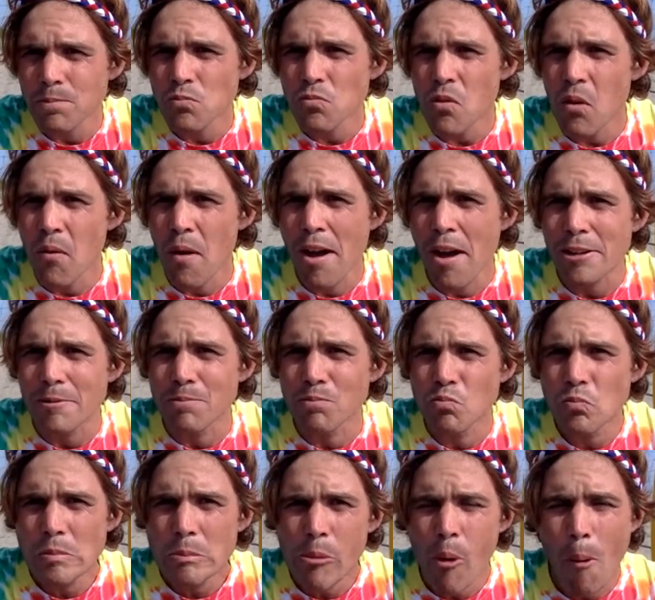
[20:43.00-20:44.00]
right.
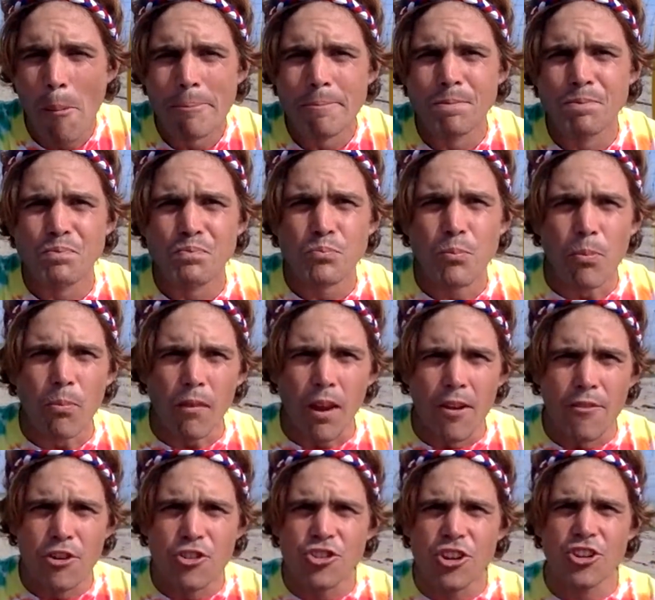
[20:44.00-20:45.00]

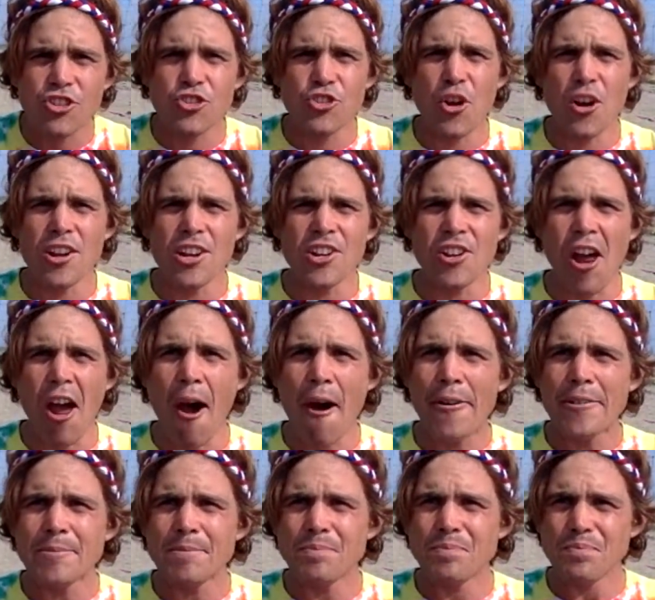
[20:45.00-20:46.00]
If you're just joining
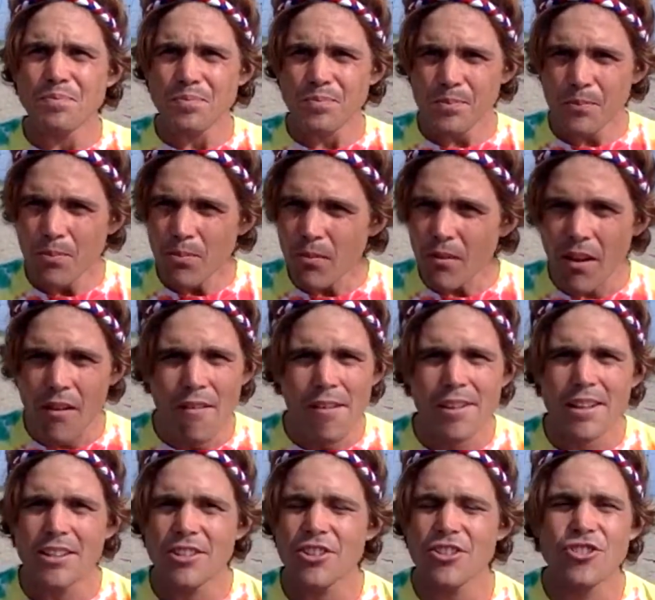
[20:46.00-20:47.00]
now,
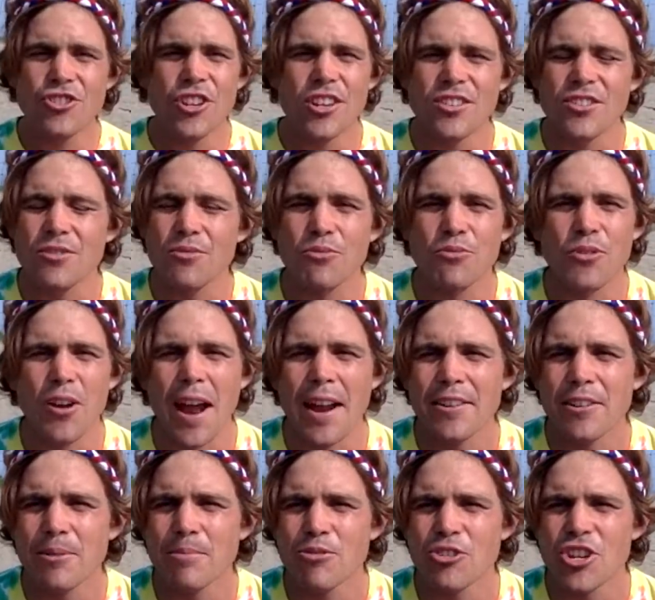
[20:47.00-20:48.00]
this is just
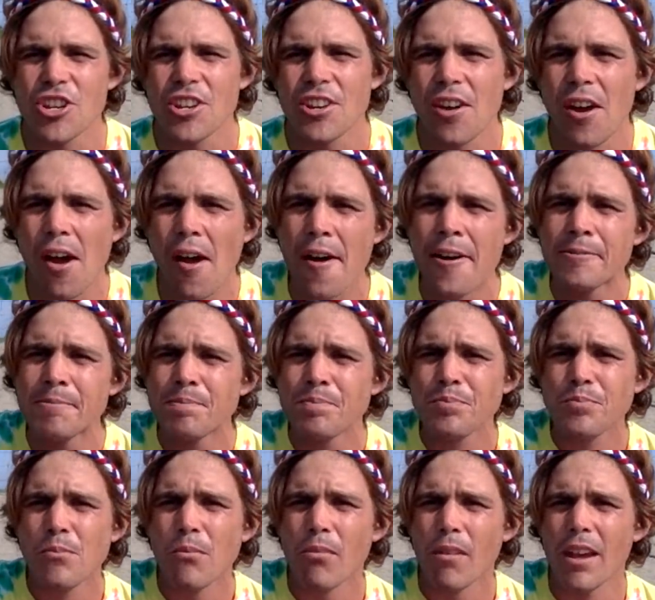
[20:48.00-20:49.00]
random Chica
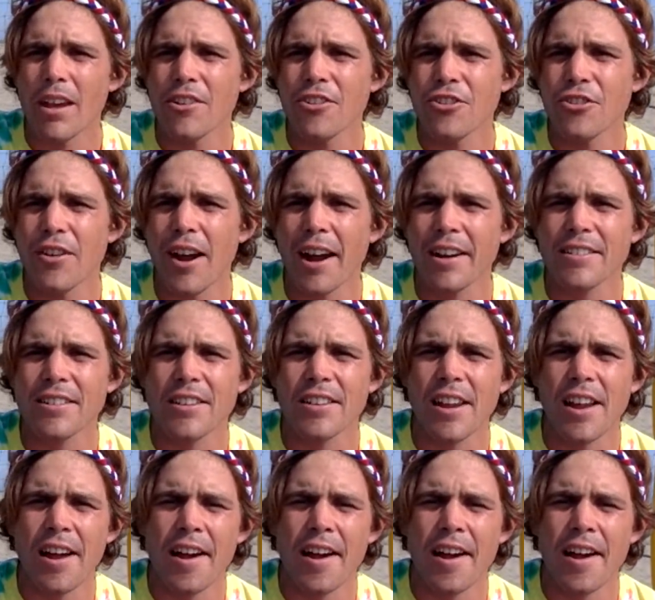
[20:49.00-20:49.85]
interacting,